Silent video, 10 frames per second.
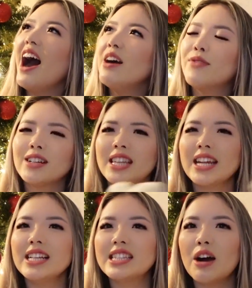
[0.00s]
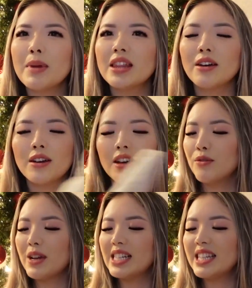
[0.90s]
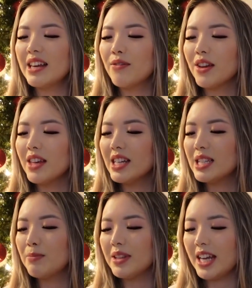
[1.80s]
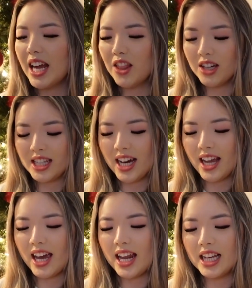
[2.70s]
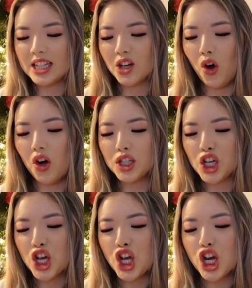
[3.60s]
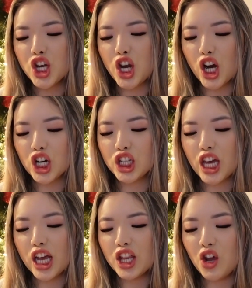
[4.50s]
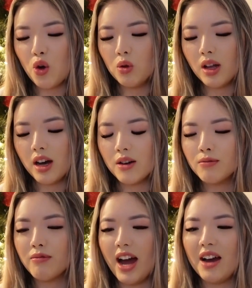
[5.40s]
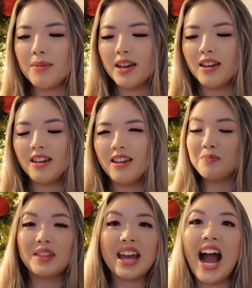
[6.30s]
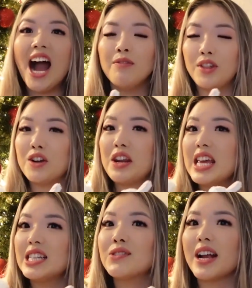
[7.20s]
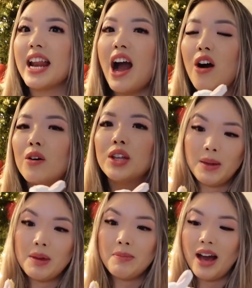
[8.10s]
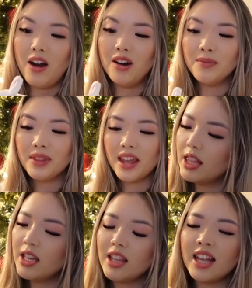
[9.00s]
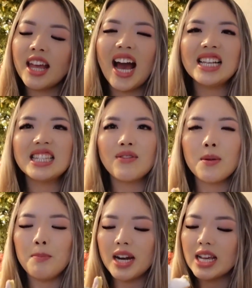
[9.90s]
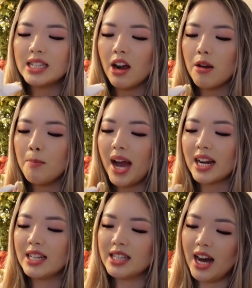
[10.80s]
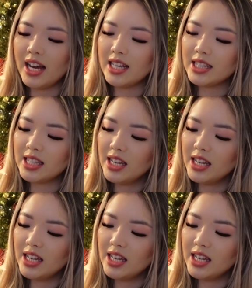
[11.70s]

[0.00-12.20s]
at first they didn't tell me the reasoning for this, but then I looked at it and it's called Nursing Nola Rabbit. They have their niece right now, Baby Bow, and it has different bunnies that are magnetized